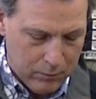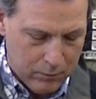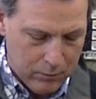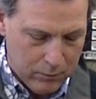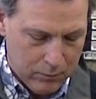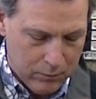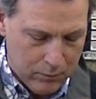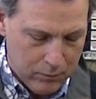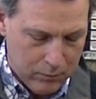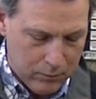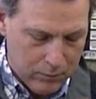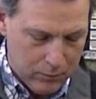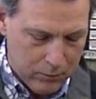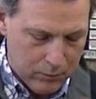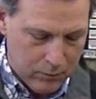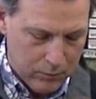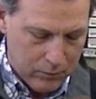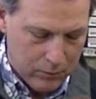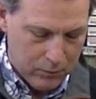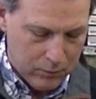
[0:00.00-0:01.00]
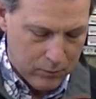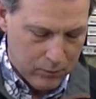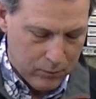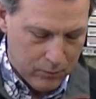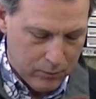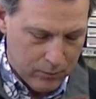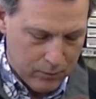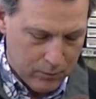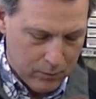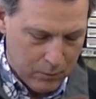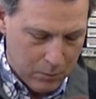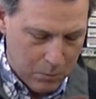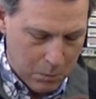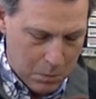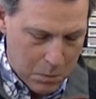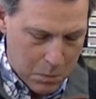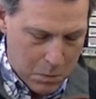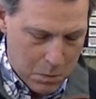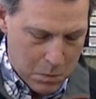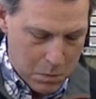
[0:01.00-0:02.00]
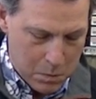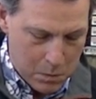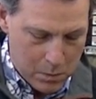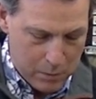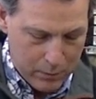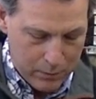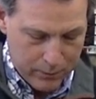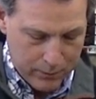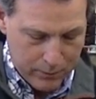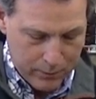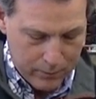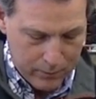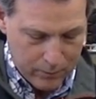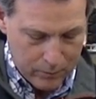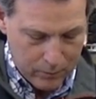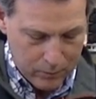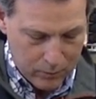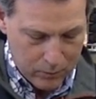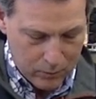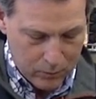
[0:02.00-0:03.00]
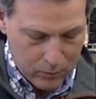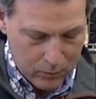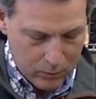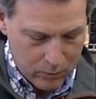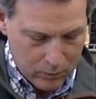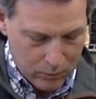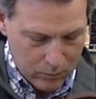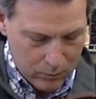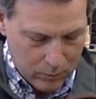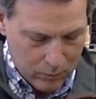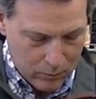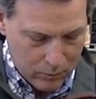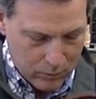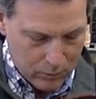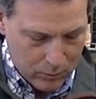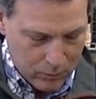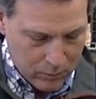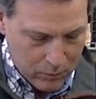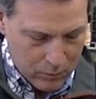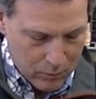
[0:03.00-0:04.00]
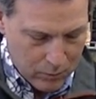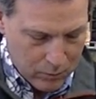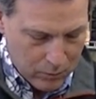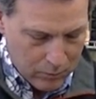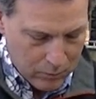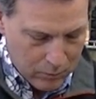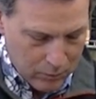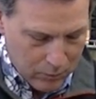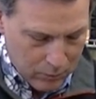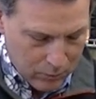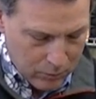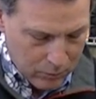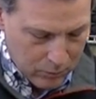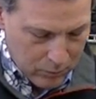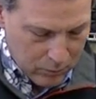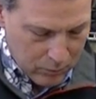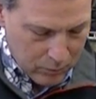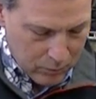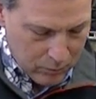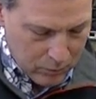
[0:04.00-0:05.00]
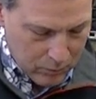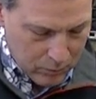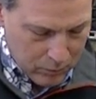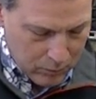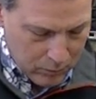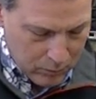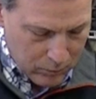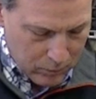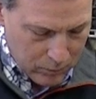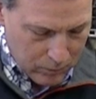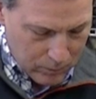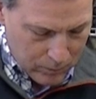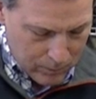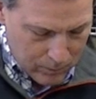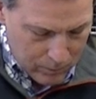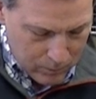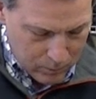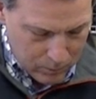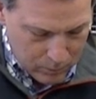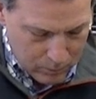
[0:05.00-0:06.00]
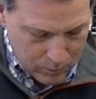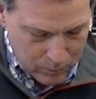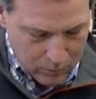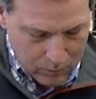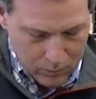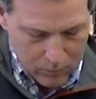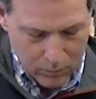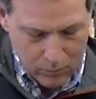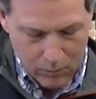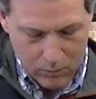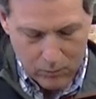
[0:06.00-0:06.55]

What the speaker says: [no speech]